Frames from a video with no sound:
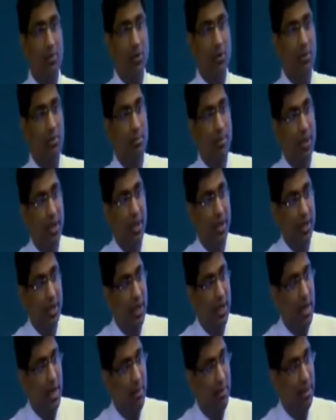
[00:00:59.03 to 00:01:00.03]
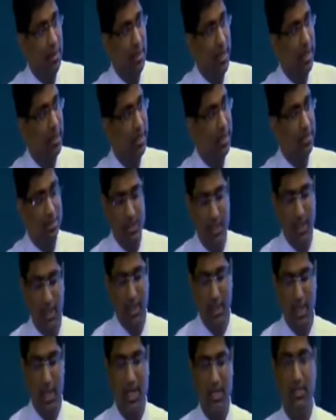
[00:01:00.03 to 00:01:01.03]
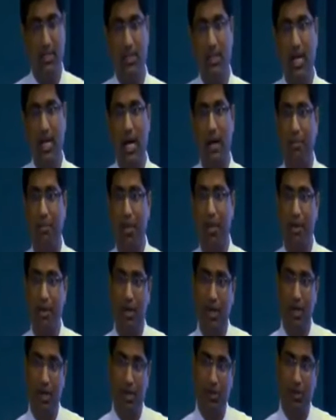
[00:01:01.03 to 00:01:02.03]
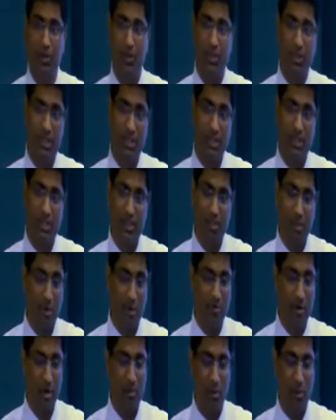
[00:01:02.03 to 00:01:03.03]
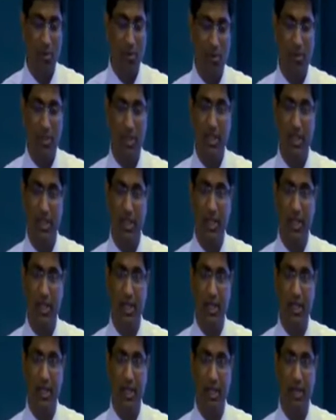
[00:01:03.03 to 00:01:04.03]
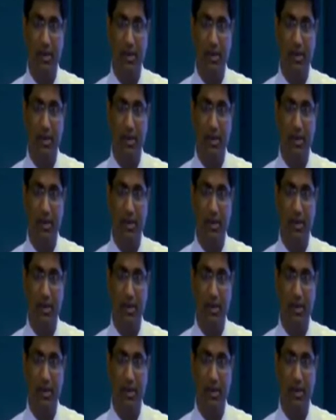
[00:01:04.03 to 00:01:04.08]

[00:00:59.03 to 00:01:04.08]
I'm going to pick hepatitis C as the topic to discuss about pharmacogenetic